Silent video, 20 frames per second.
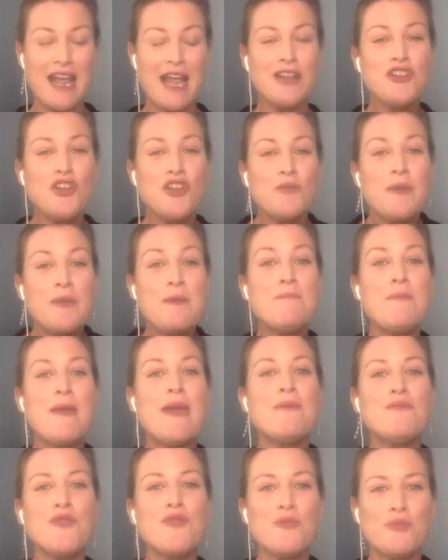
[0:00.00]
And you'll be
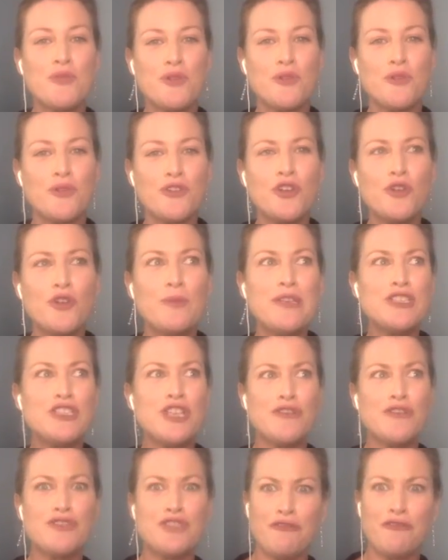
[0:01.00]
memorable. You'll be
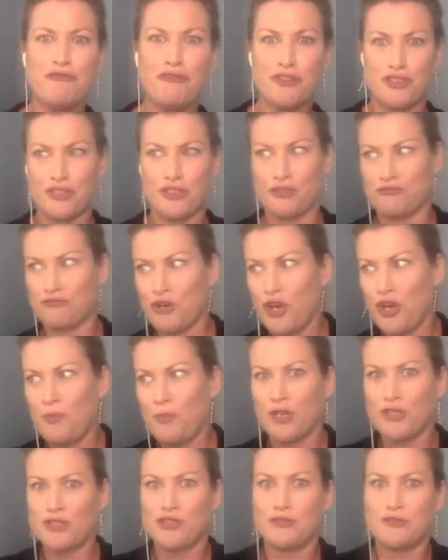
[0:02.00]
so different to the
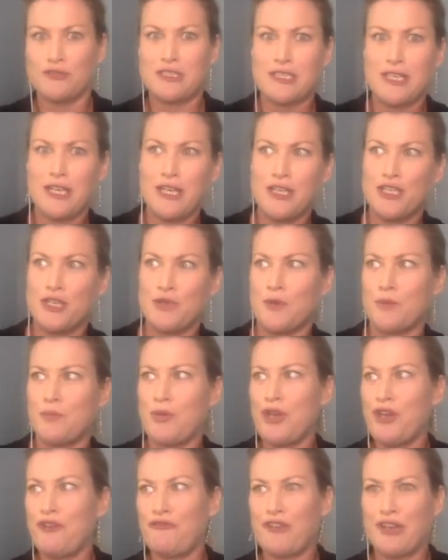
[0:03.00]
robots on stage who are
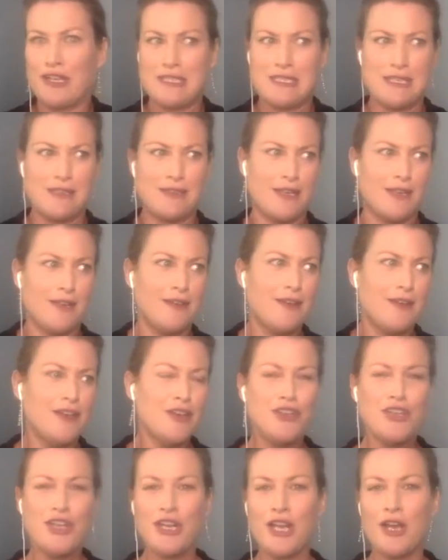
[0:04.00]
perfect in there.
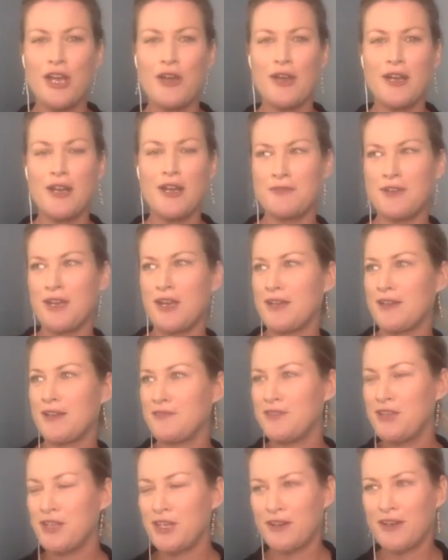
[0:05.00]
You know, and I,
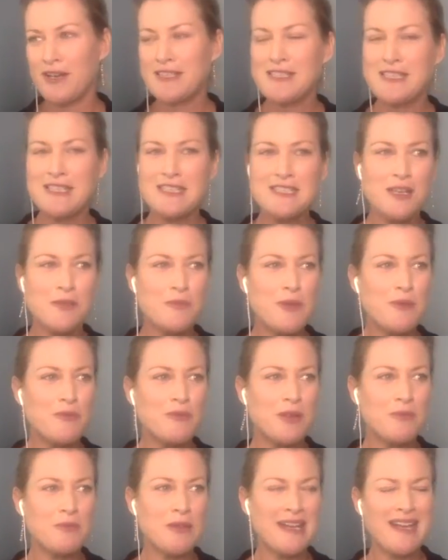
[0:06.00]
you know, I see some people
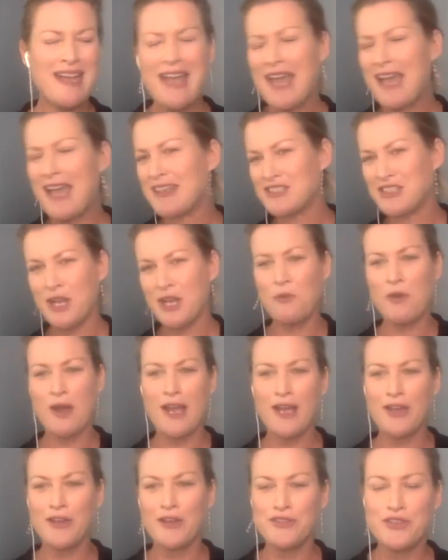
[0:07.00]
and I'm like, ah, there's no way
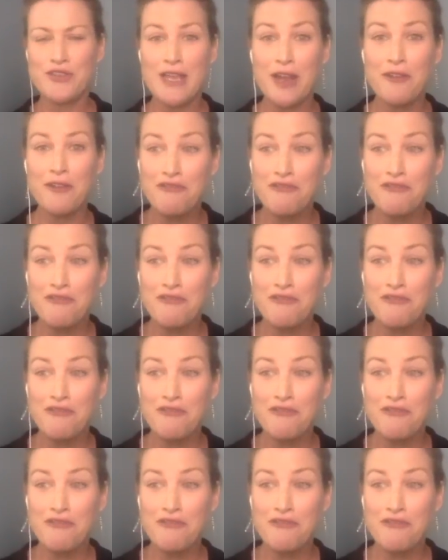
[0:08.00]
I can do that.